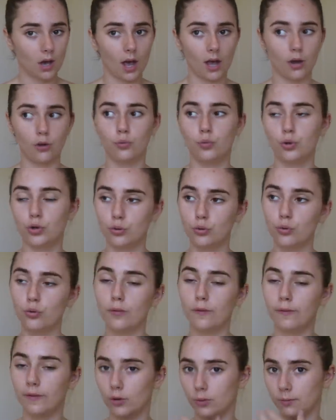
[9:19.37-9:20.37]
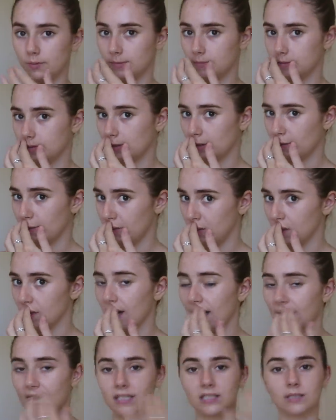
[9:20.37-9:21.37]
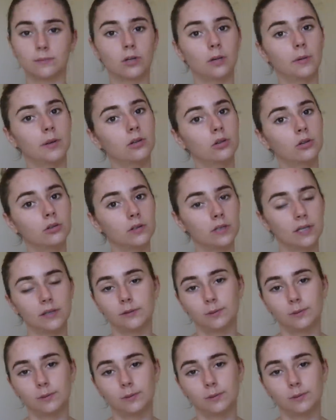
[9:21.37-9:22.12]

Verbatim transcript: I will film some stuff for you guys. It probably not.